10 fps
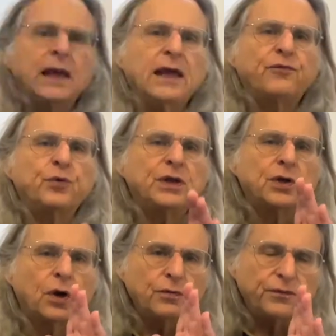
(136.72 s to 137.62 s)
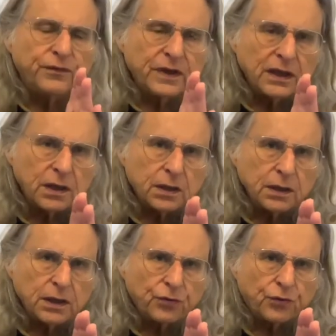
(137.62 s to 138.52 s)
If we don't feel
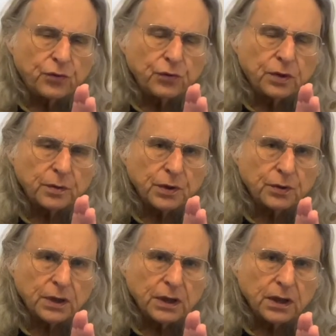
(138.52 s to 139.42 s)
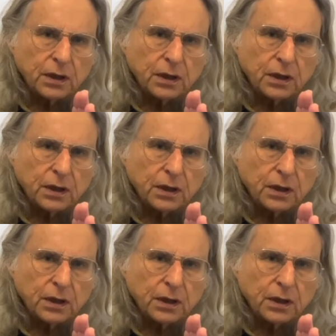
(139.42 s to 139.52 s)
in true community,